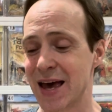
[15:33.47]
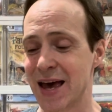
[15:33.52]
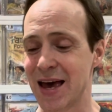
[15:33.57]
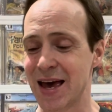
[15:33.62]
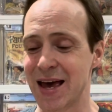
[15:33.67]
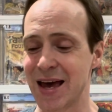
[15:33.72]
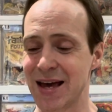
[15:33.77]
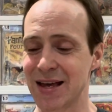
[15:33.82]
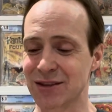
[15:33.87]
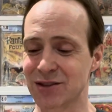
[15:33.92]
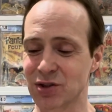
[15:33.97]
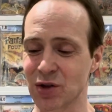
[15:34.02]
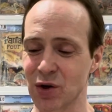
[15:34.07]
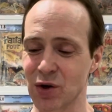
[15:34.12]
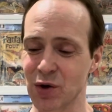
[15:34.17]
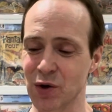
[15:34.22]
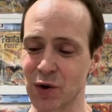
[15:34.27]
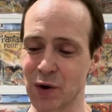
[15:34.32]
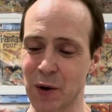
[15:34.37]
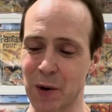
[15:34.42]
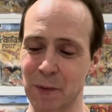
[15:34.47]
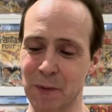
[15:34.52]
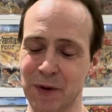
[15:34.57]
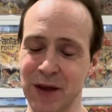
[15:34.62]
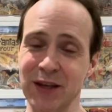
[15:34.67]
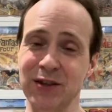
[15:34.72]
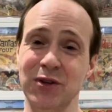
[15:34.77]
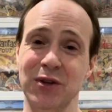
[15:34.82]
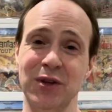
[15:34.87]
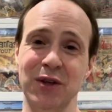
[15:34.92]
And so
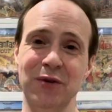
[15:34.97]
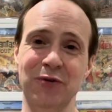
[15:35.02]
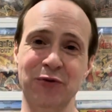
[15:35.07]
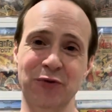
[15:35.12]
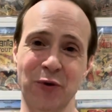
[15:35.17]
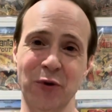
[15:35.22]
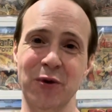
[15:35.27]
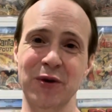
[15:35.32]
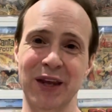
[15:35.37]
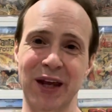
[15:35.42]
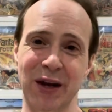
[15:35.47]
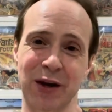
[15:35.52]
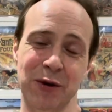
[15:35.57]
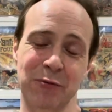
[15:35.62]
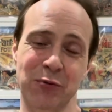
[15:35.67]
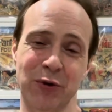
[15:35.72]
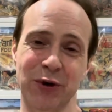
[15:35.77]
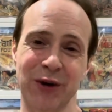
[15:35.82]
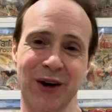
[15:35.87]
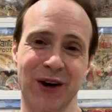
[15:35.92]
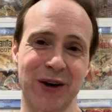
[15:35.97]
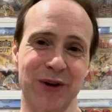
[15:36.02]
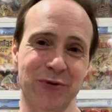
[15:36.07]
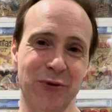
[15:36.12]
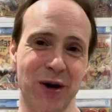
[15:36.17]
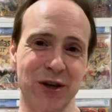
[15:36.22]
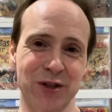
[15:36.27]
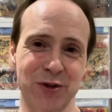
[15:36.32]
these are the 4 that I put on